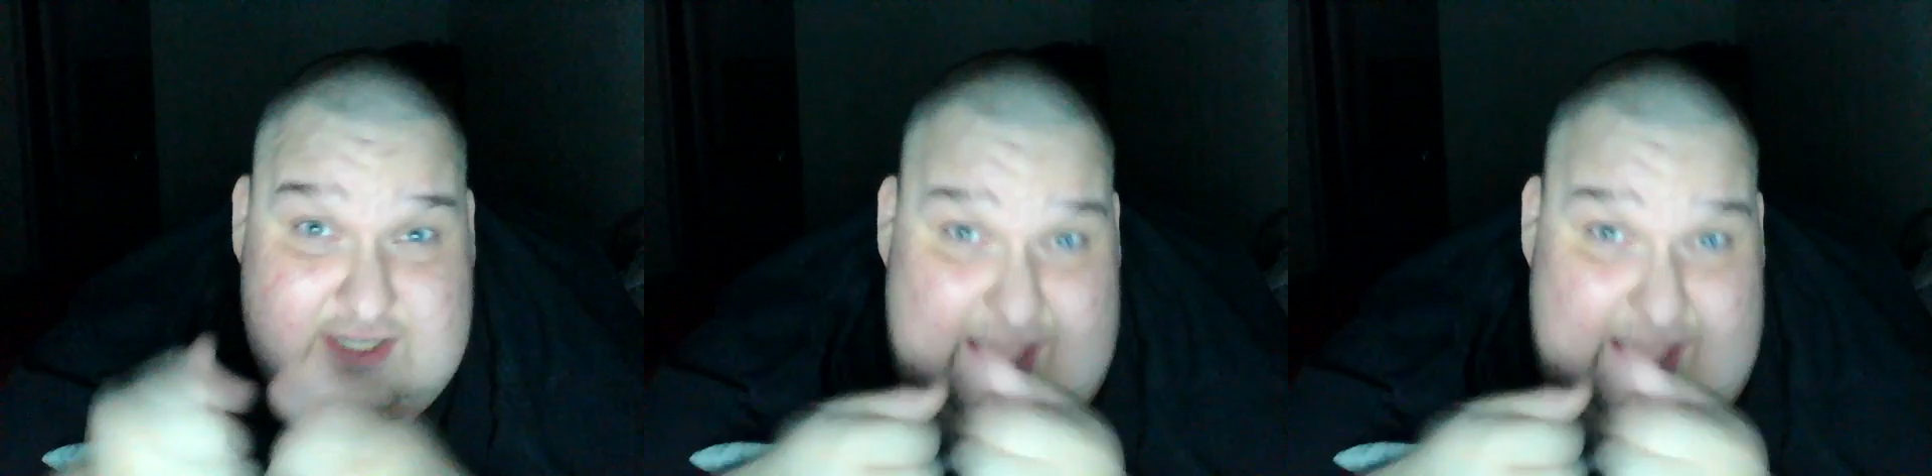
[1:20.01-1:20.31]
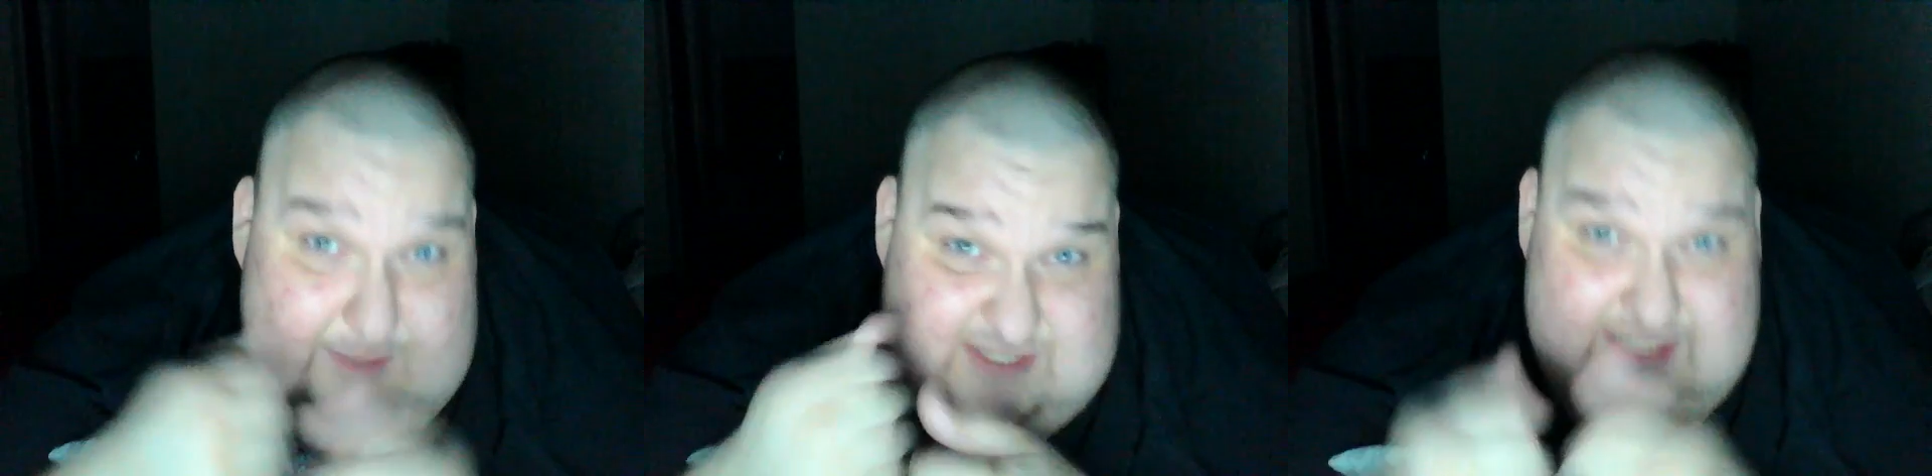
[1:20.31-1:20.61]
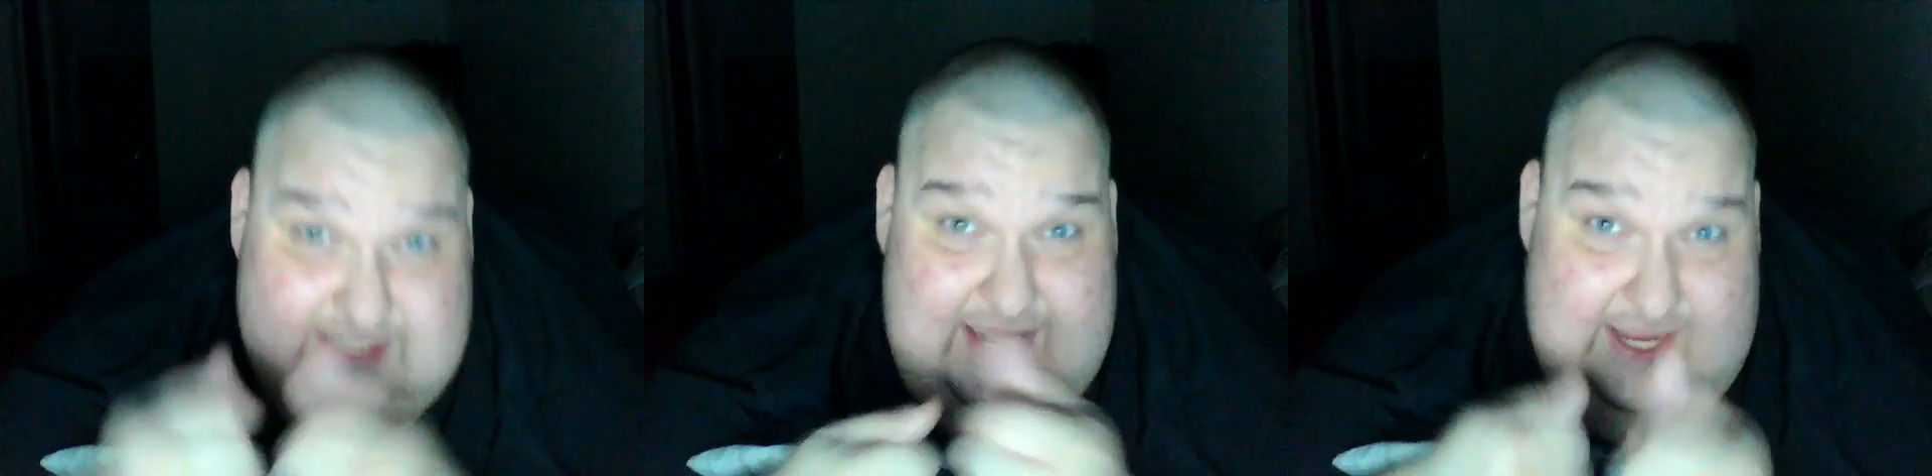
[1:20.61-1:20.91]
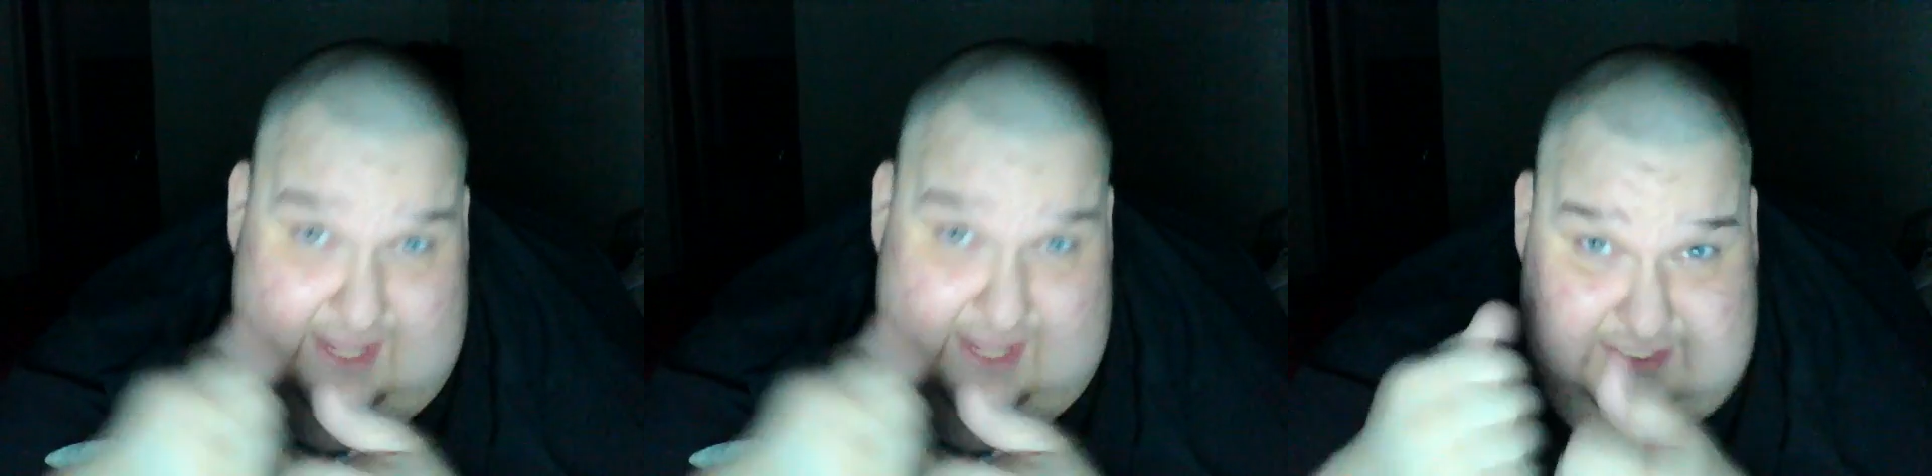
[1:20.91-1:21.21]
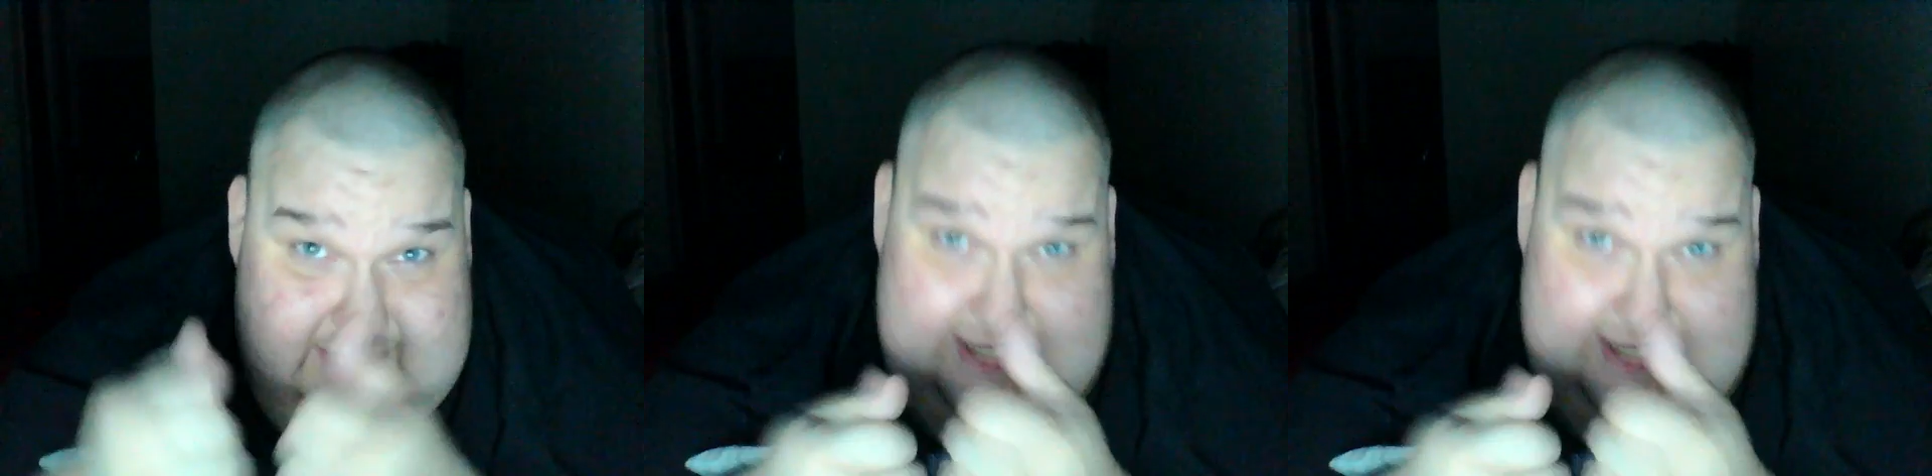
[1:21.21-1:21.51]
Thomas the Tank
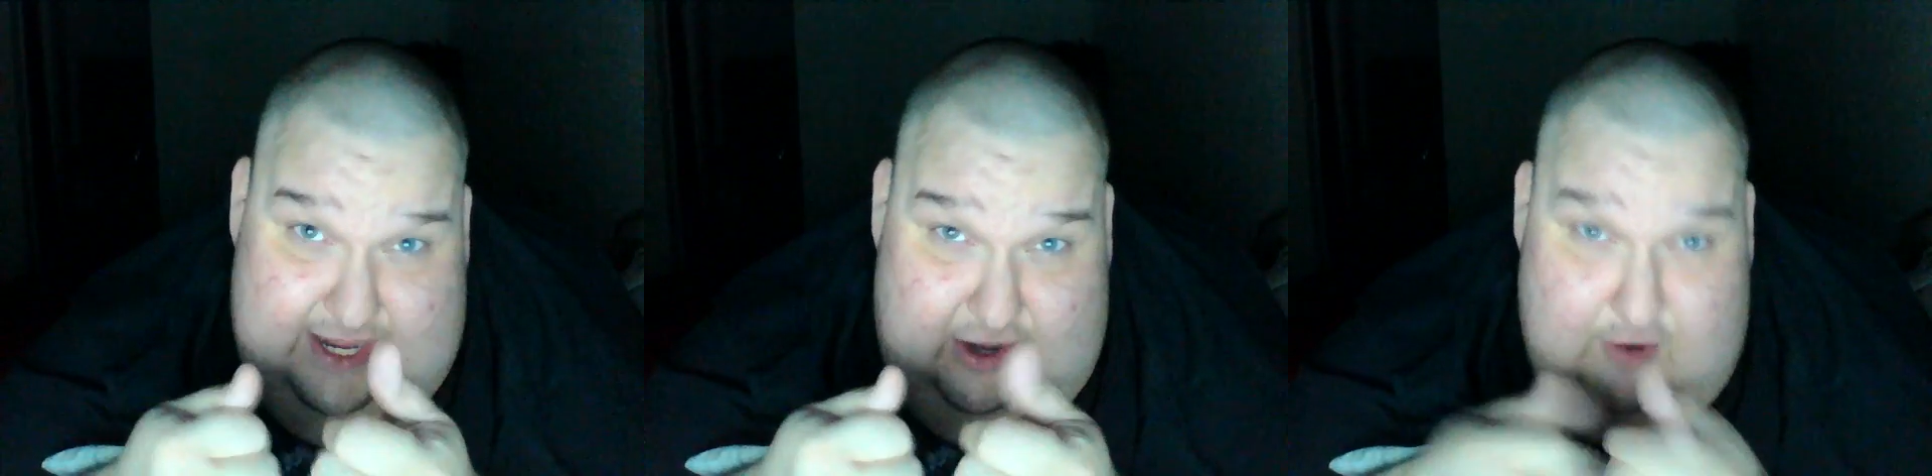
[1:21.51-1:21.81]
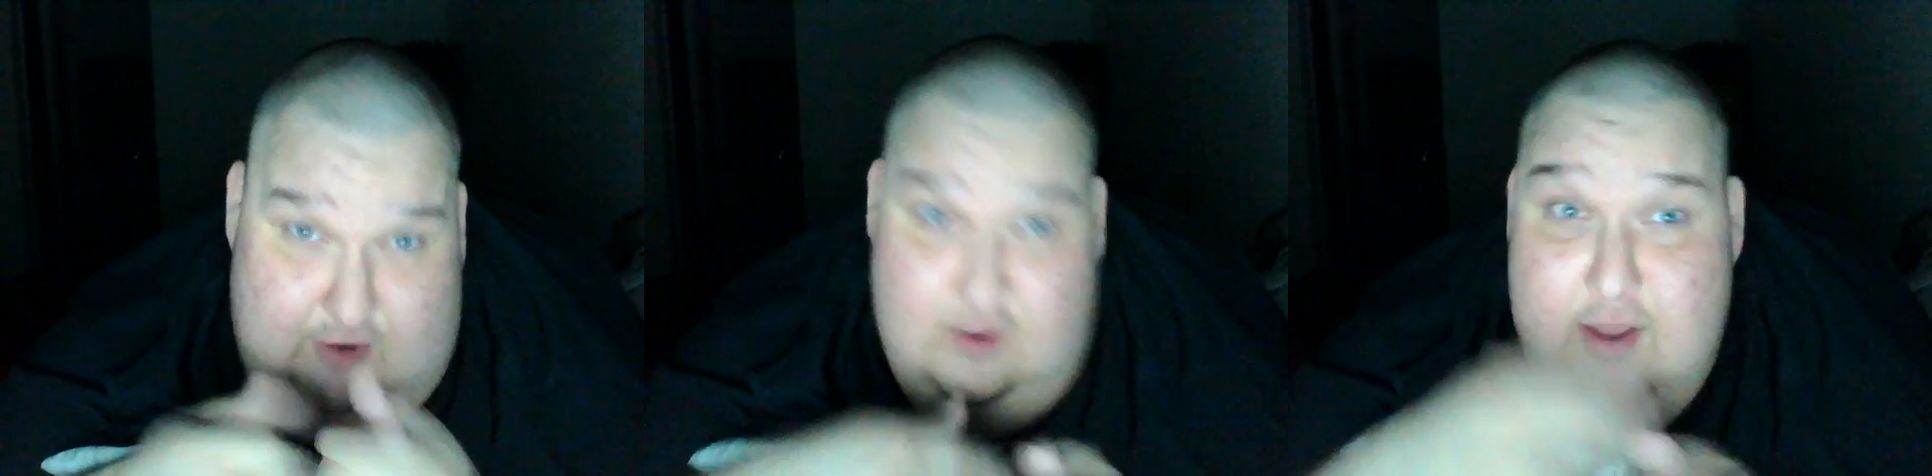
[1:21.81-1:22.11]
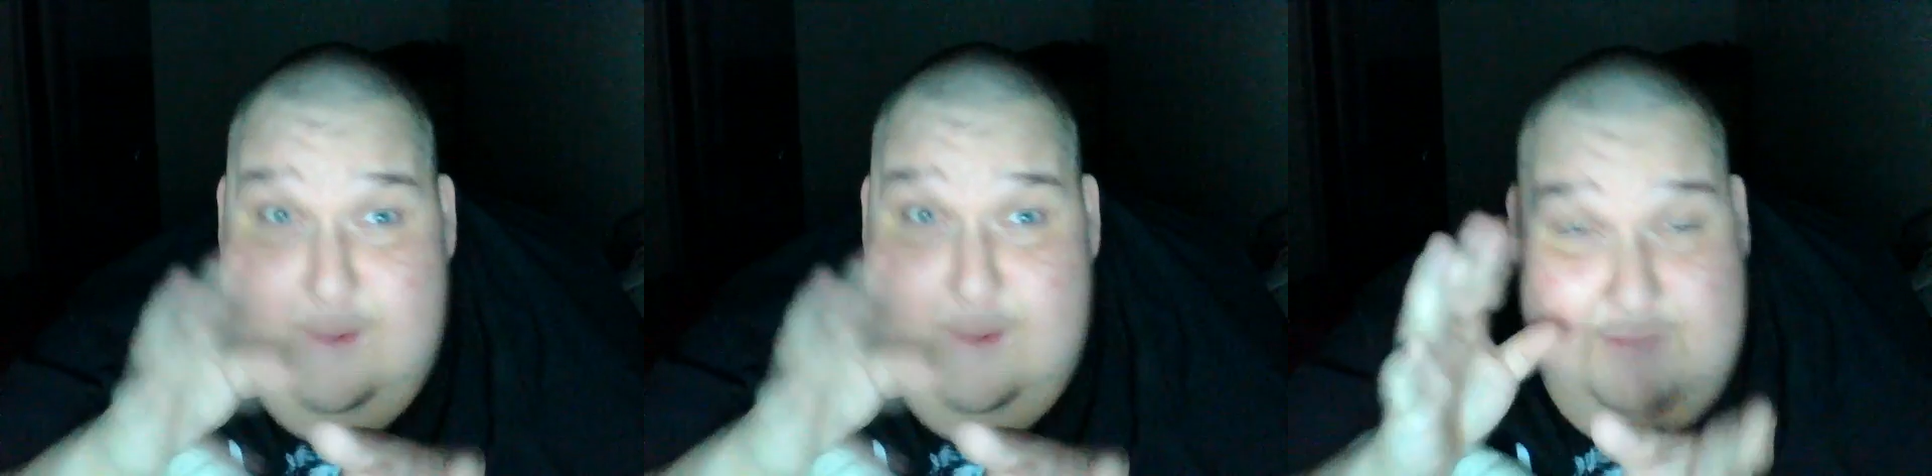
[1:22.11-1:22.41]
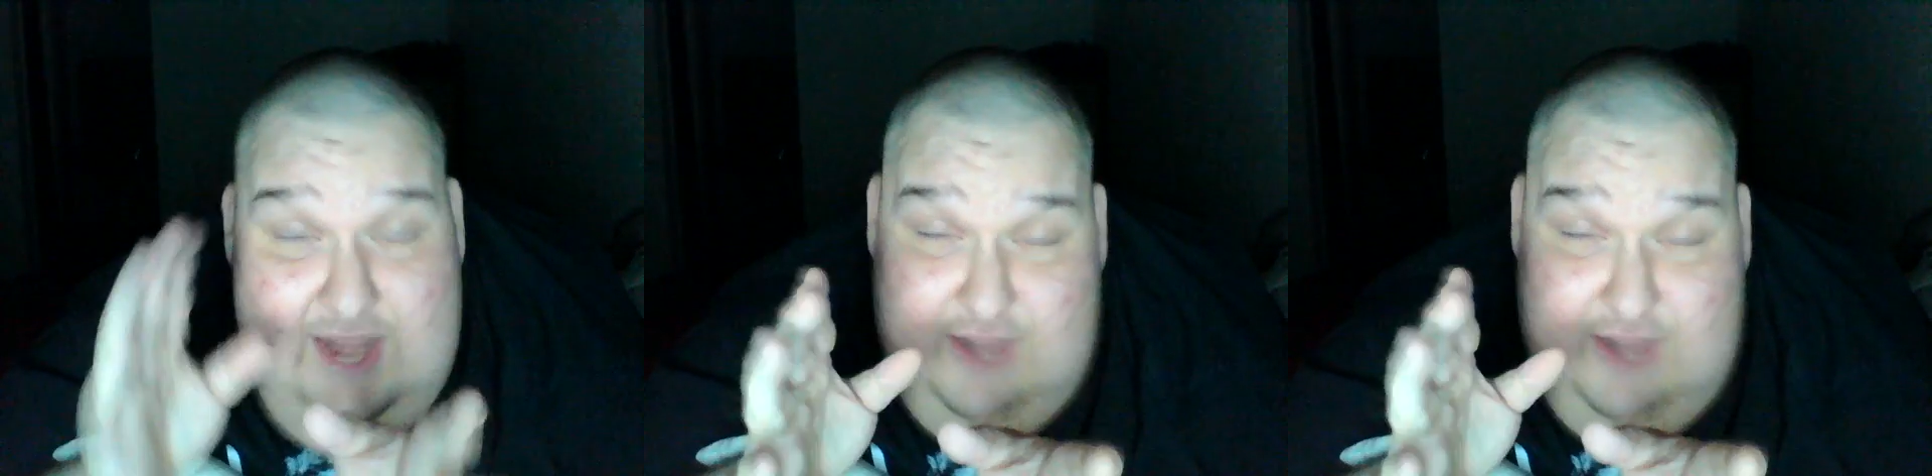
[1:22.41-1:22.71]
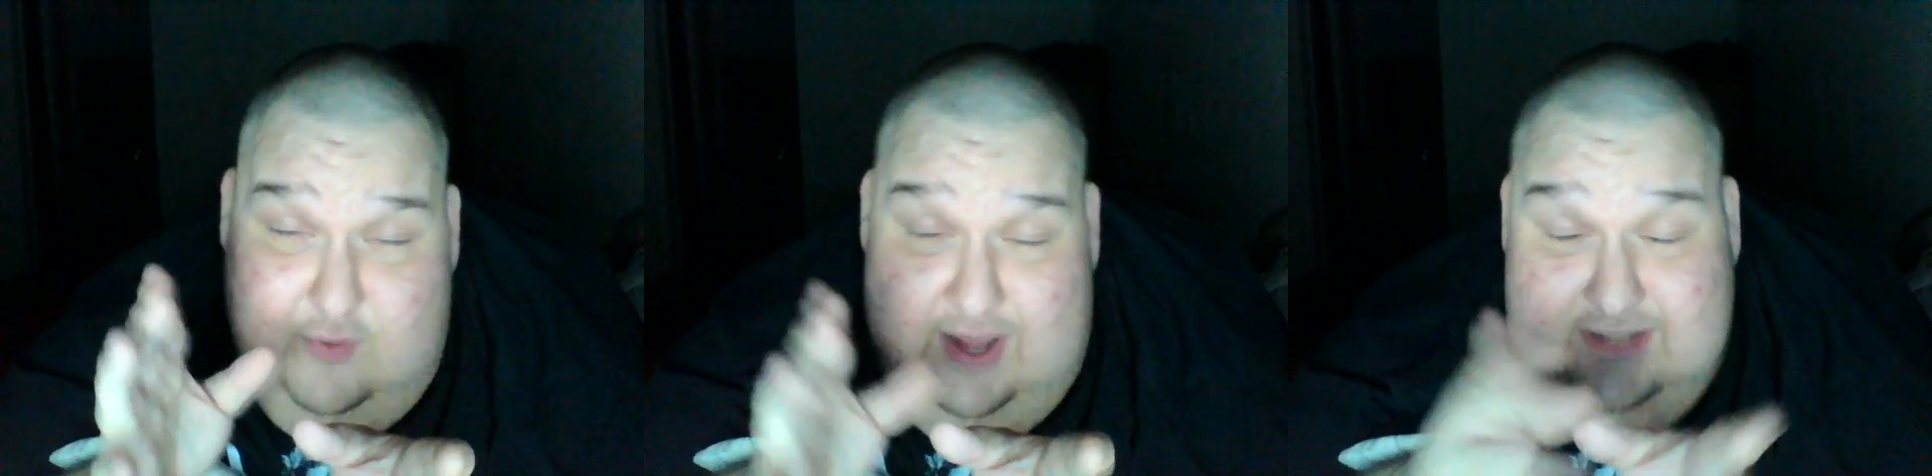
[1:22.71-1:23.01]
Engine on that hoe. But,
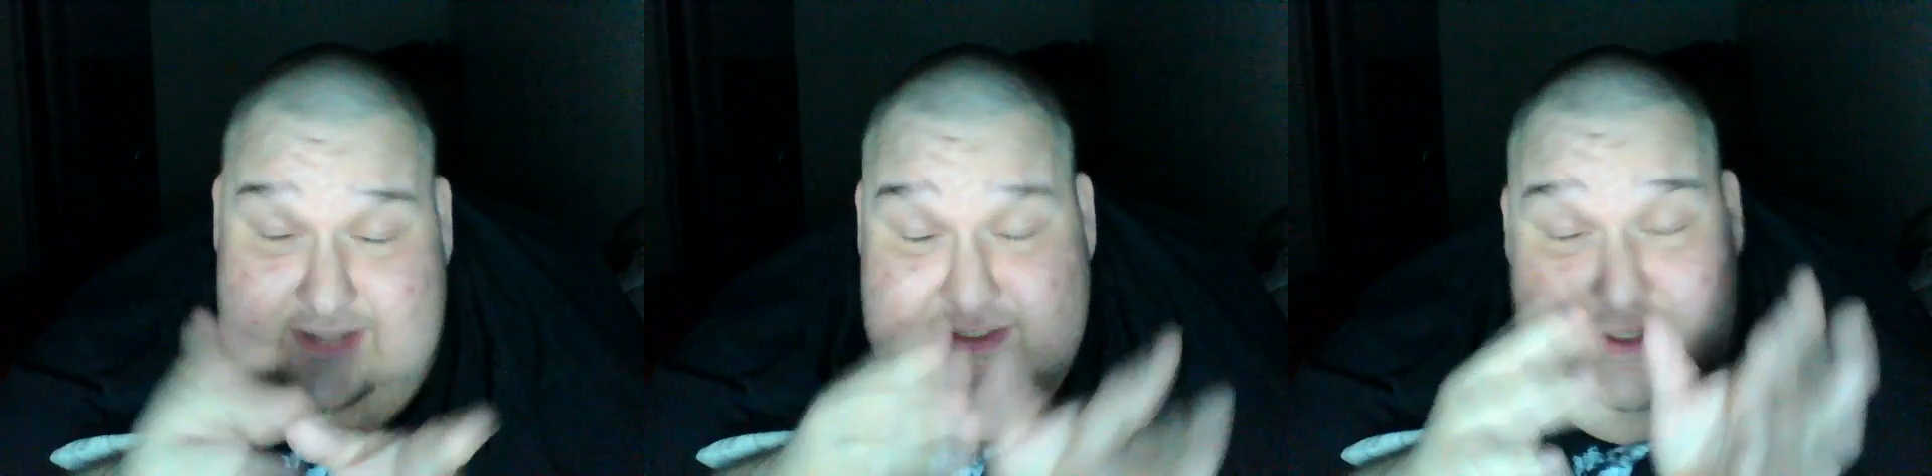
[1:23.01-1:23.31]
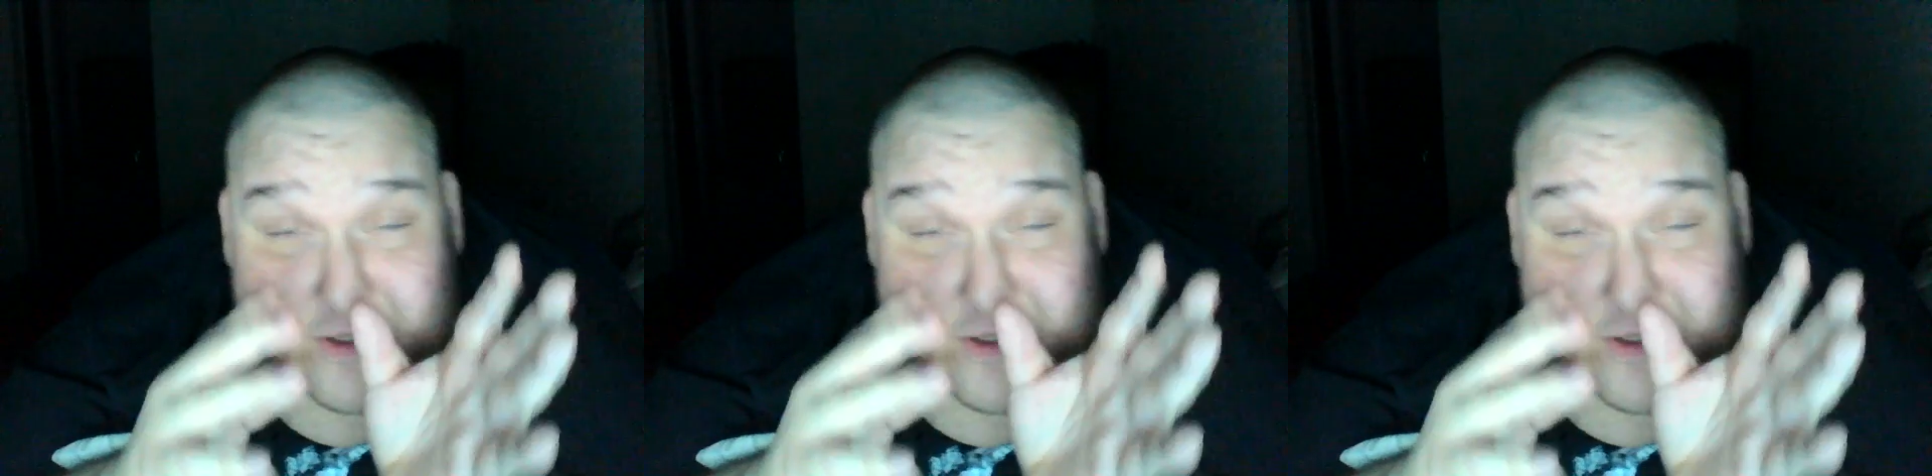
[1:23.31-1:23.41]
anyways,